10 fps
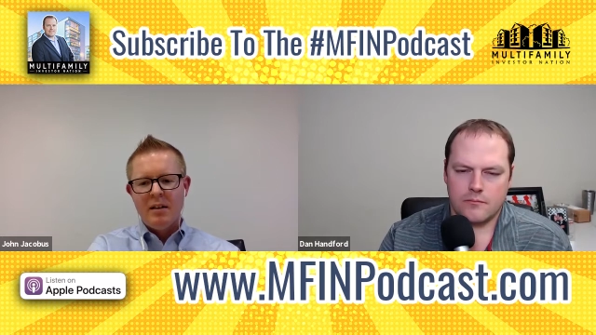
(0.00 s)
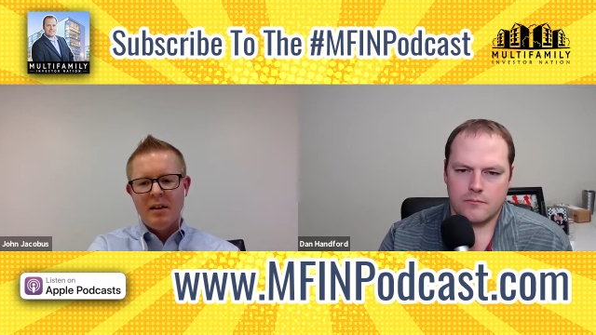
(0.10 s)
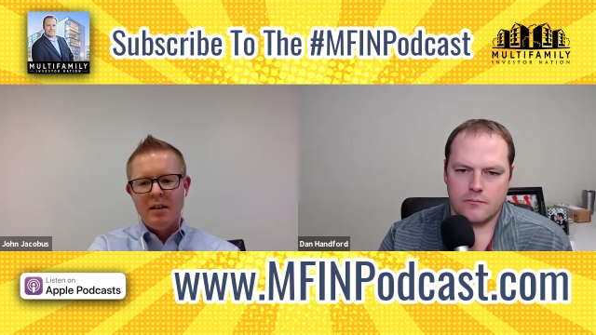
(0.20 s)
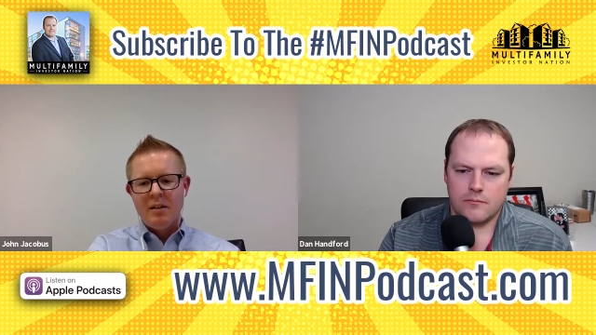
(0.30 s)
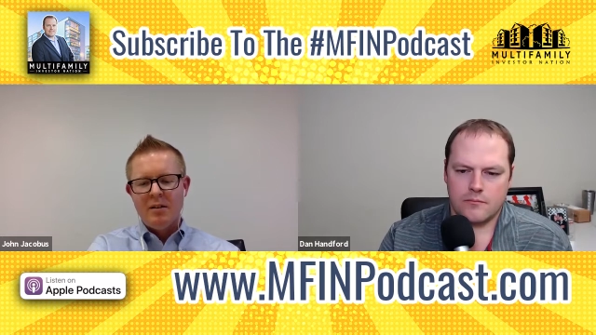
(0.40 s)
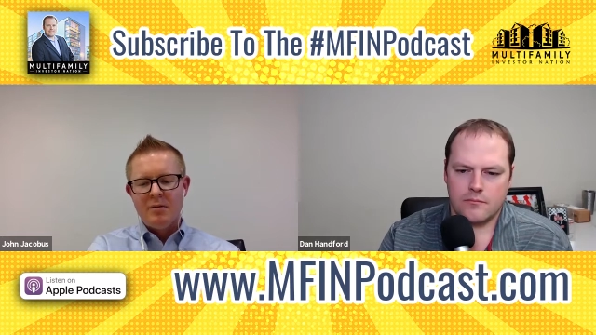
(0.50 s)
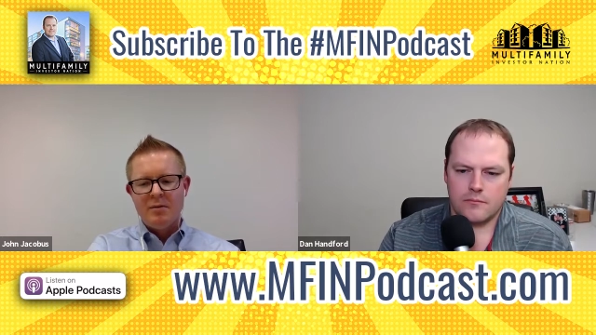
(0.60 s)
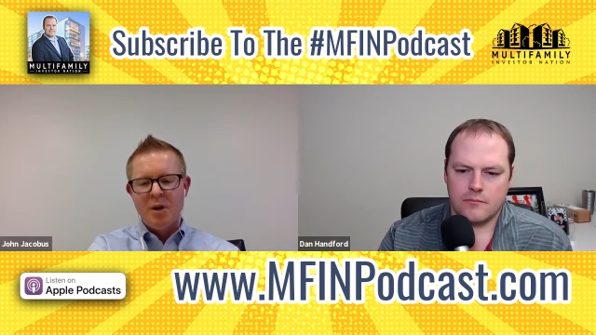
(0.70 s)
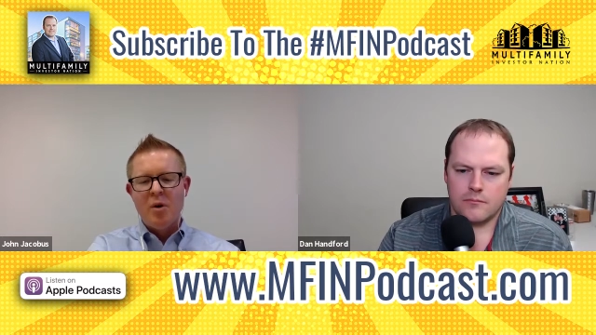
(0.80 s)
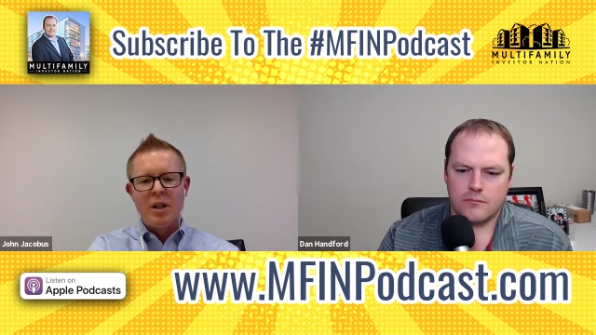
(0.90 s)
Speaker 1: of
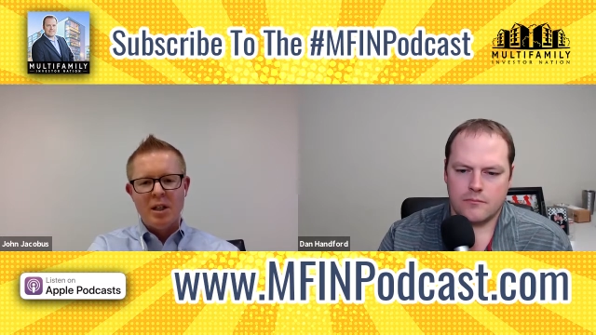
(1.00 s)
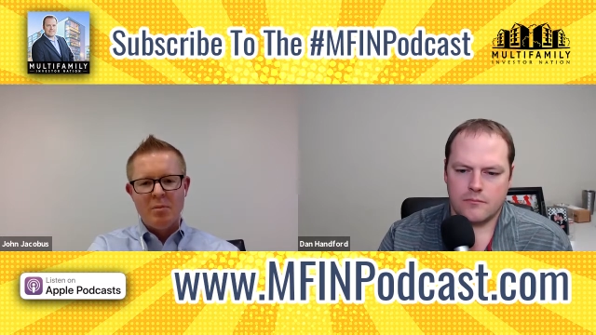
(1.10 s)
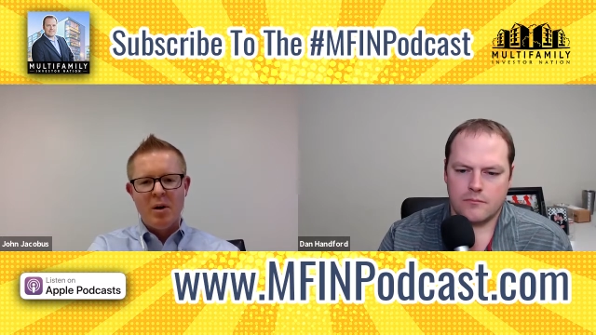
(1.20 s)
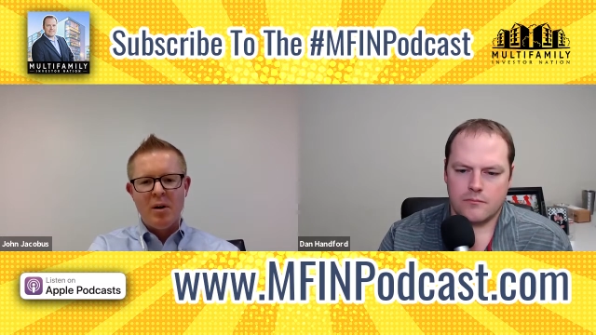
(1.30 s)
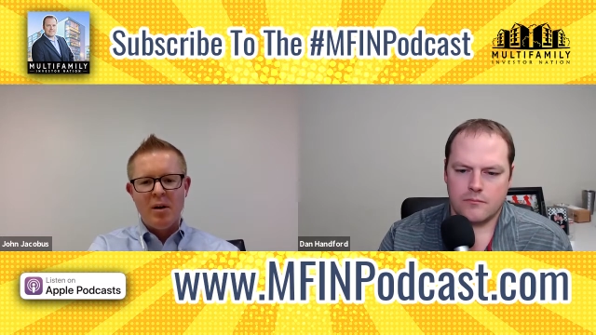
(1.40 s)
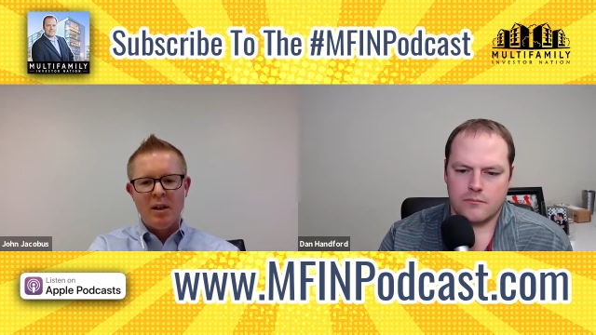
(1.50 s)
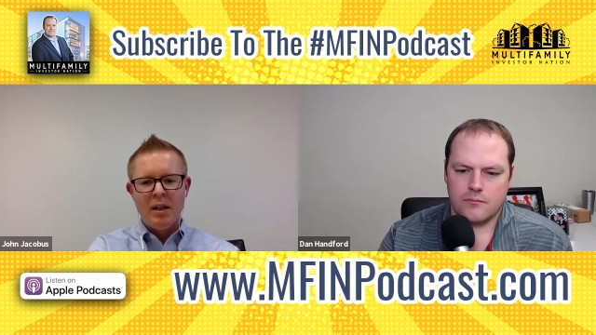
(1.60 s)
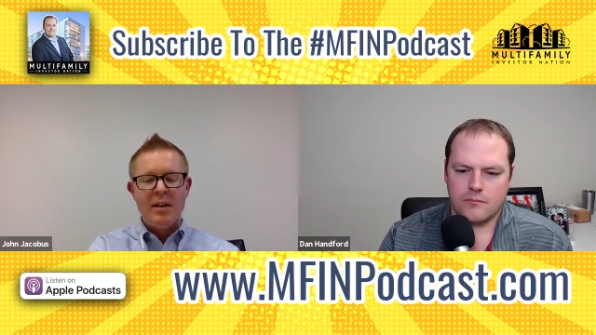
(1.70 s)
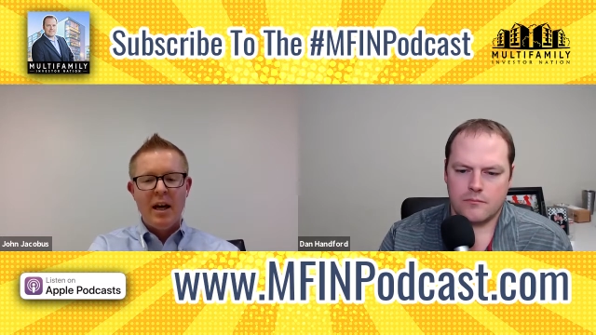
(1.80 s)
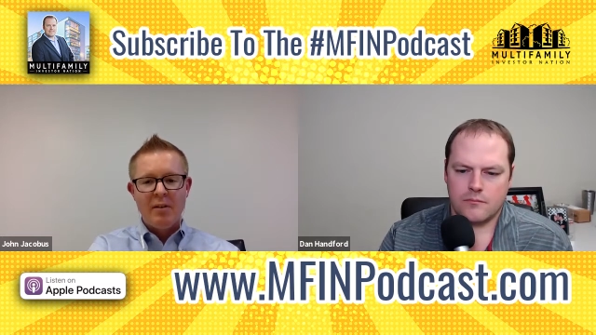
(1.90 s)
owning the park,
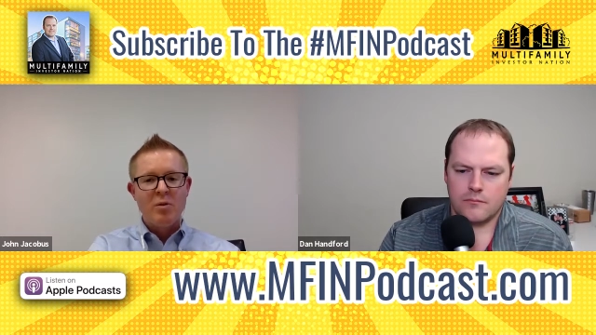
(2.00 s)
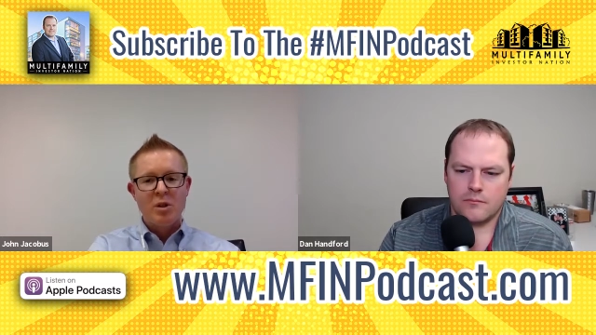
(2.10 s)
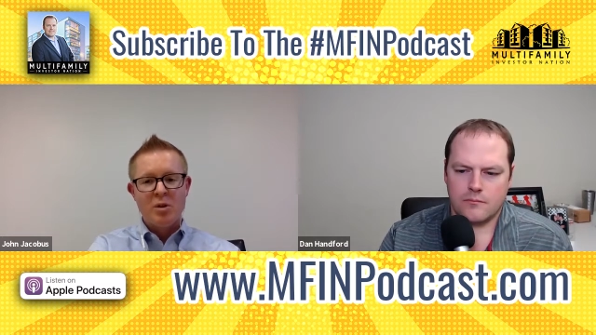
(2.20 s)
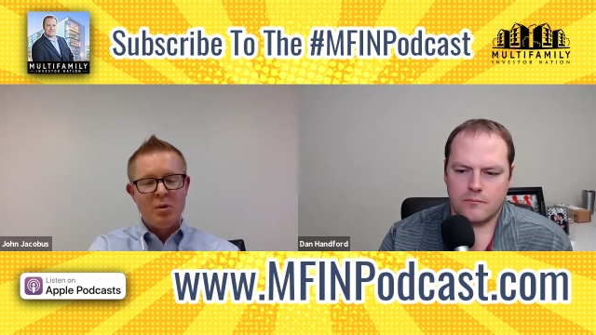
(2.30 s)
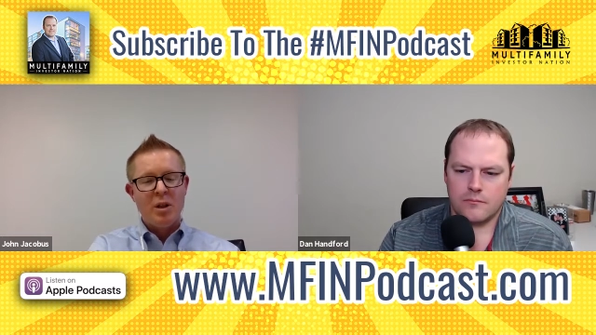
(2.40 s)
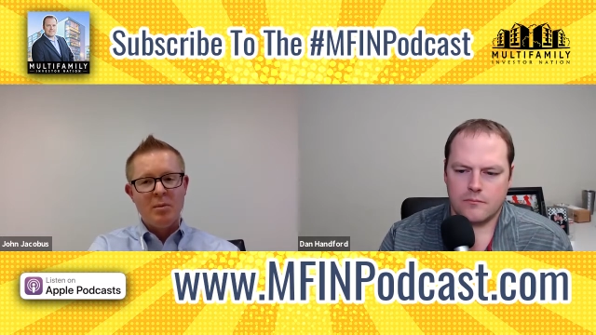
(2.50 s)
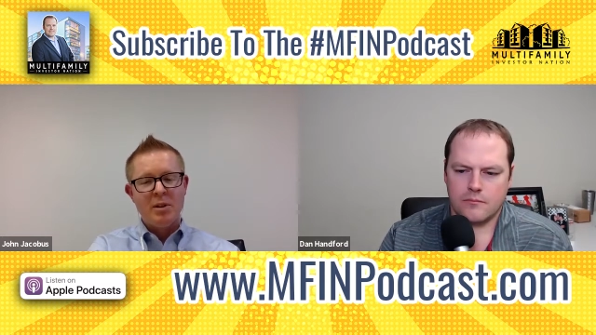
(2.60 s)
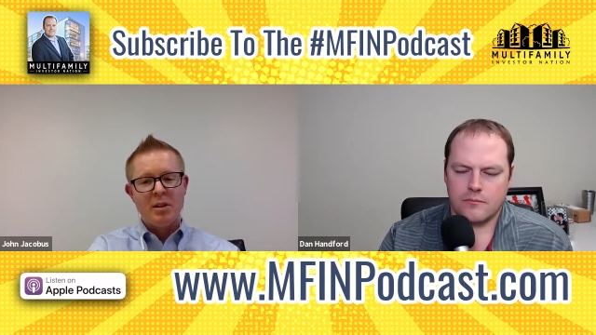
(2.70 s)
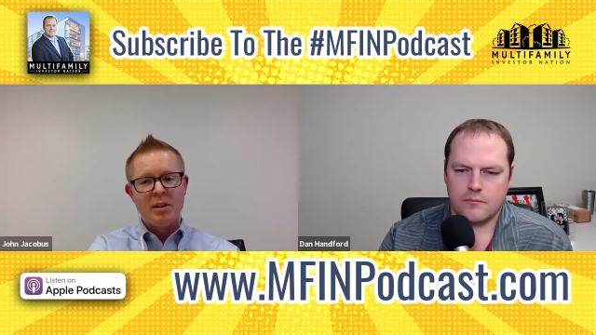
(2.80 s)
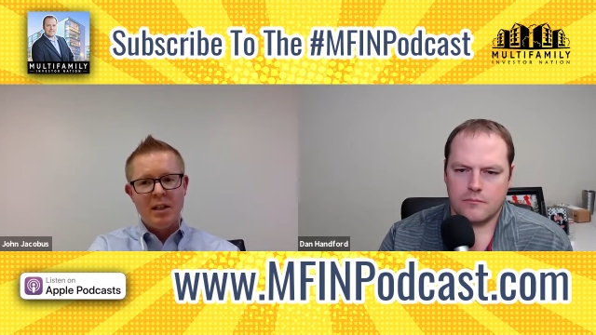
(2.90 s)
after which we were able to
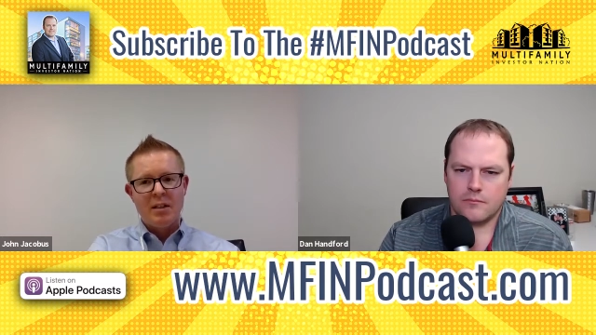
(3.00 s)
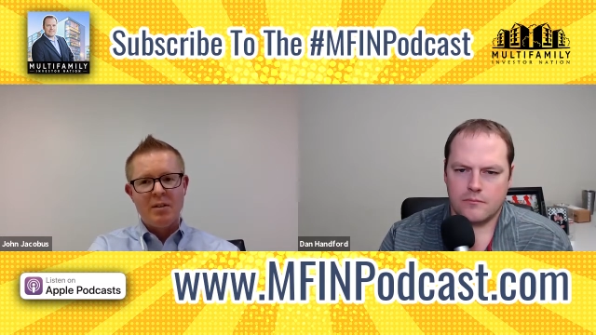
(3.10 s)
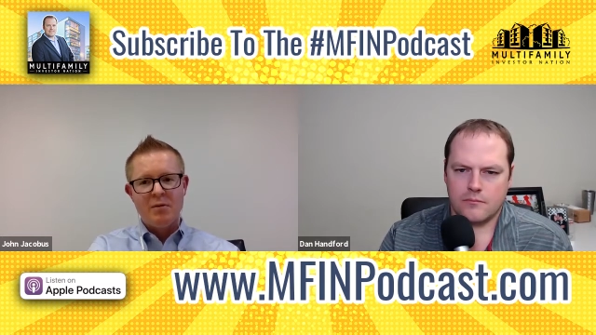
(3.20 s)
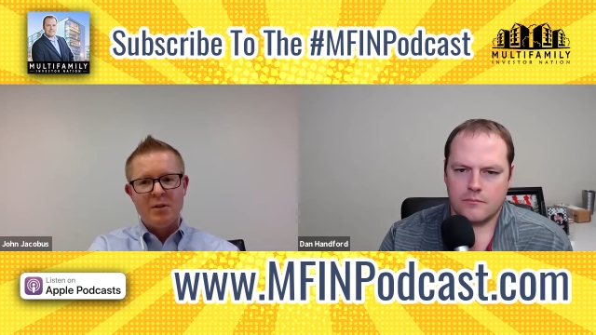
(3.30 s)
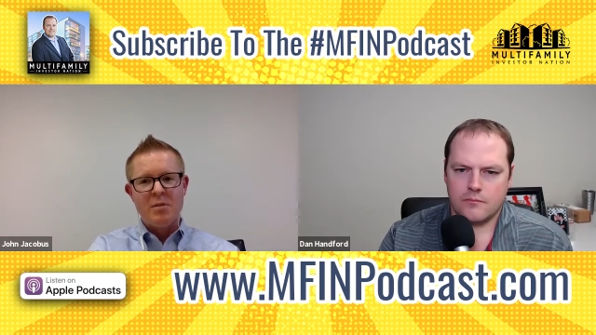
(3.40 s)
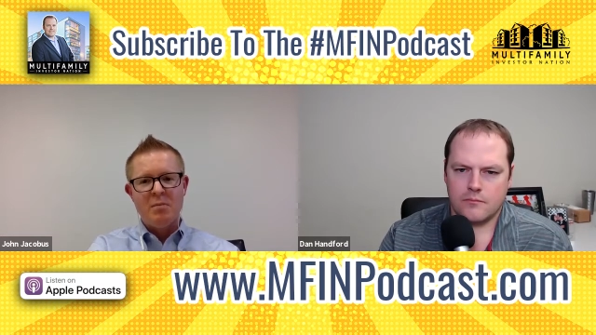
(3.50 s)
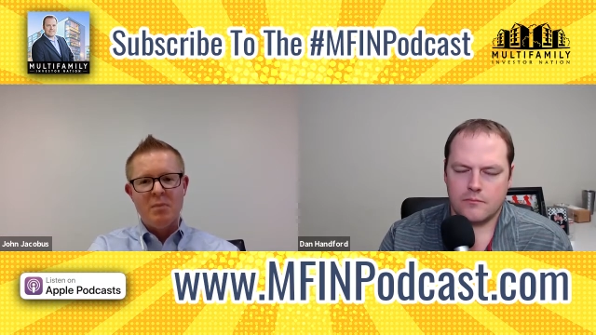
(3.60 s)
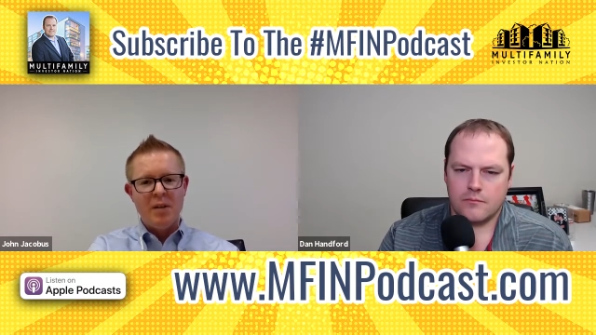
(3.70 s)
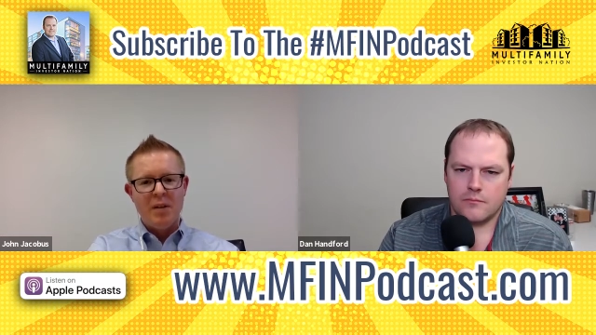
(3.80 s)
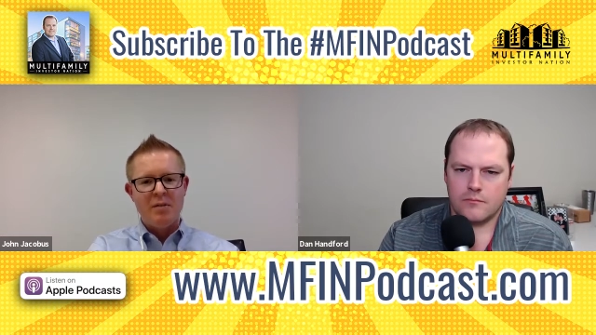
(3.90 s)
collect the first
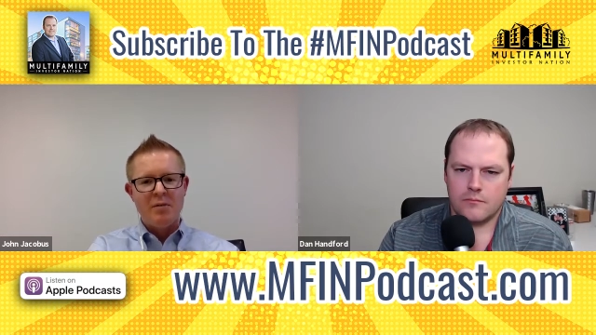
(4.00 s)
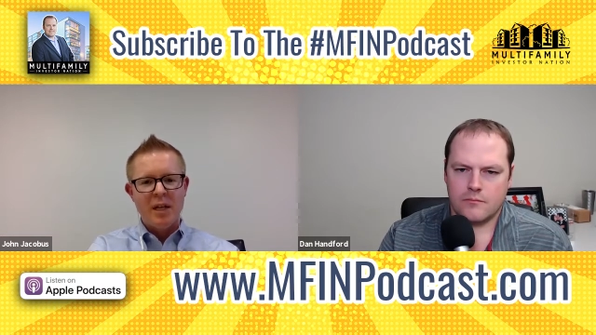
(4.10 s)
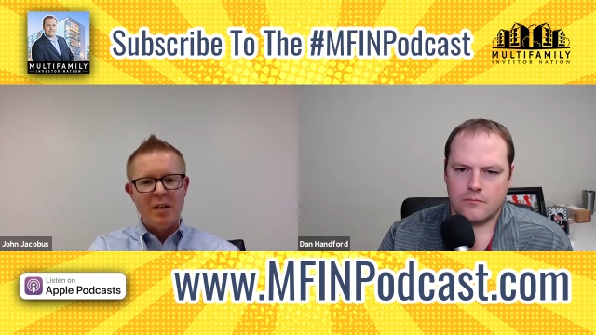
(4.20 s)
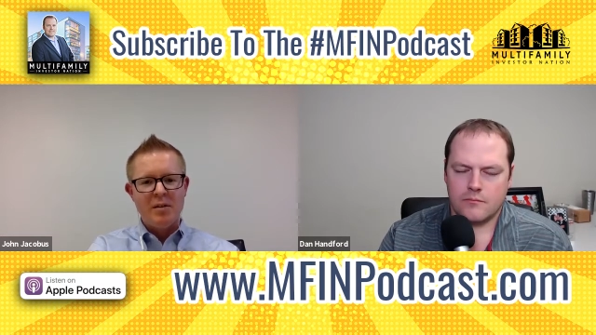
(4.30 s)
month of rent,